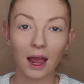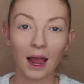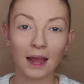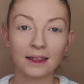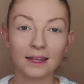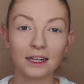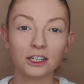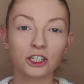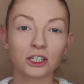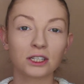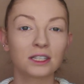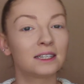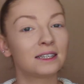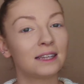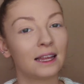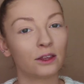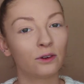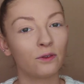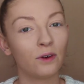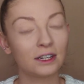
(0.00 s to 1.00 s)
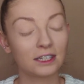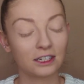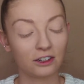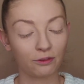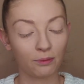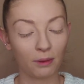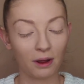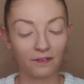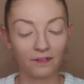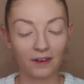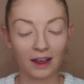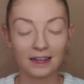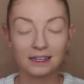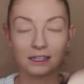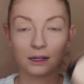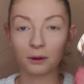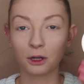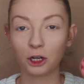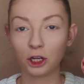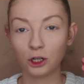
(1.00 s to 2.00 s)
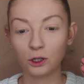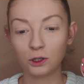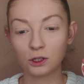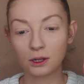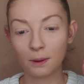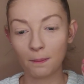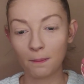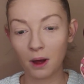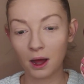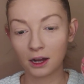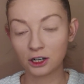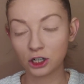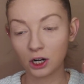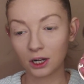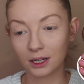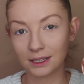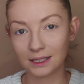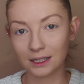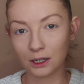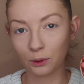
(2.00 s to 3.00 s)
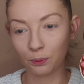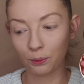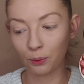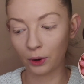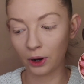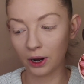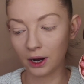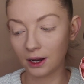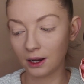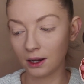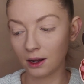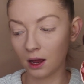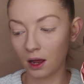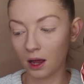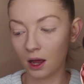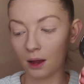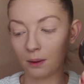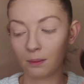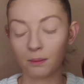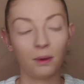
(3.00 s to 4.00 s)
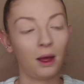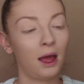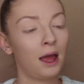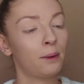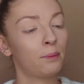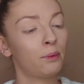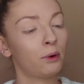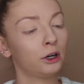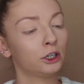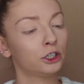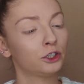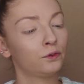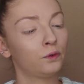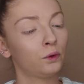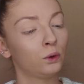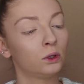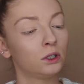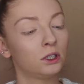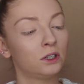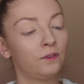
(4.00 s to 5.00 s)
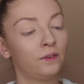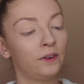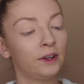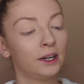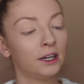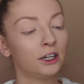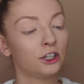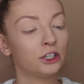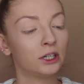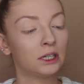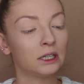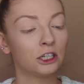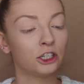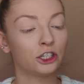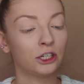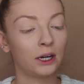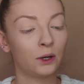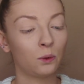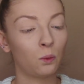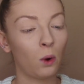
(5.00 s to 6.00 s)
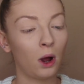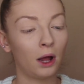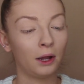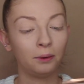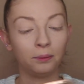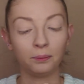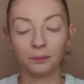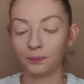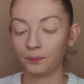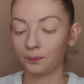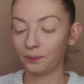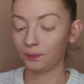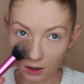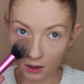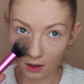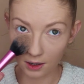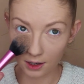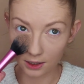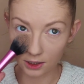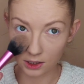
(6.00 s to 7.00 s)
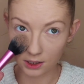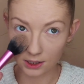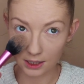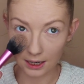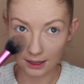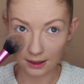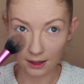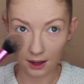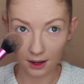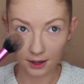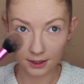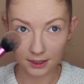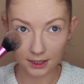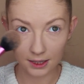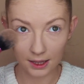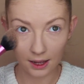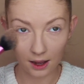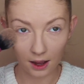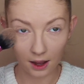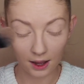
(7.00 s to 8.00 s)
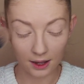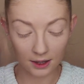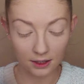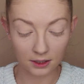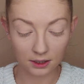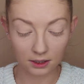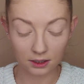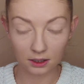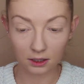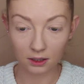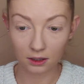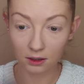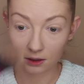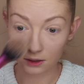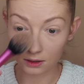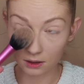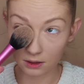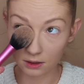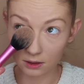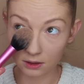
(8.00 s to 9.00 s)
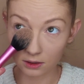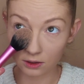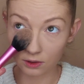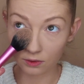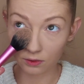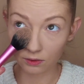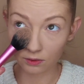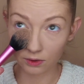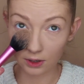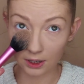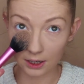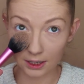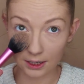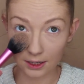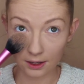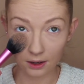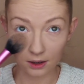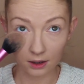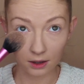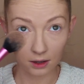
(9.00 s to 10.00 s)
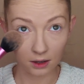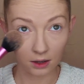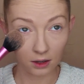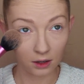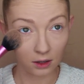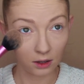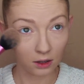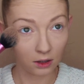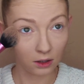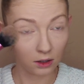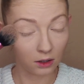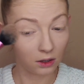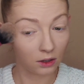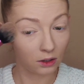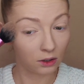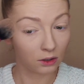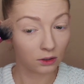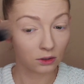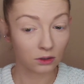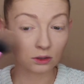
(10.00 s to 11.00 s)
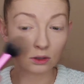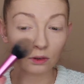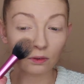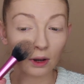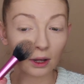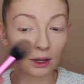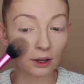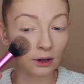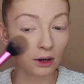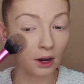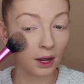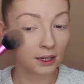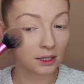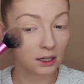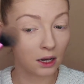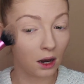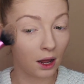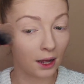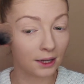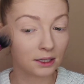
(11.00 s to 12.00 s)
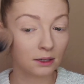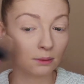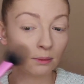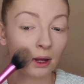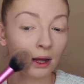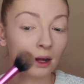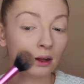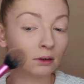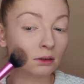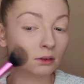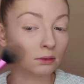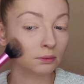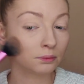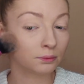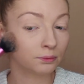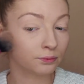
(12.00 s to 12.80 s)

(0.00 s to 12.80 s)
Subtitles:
And then just to set the rest of my face, I'm going to use my Charlotte Tilbury Airbrush Flawless Finish in the shade 1. I just take that under the eyes, really sort of like a nice light amount.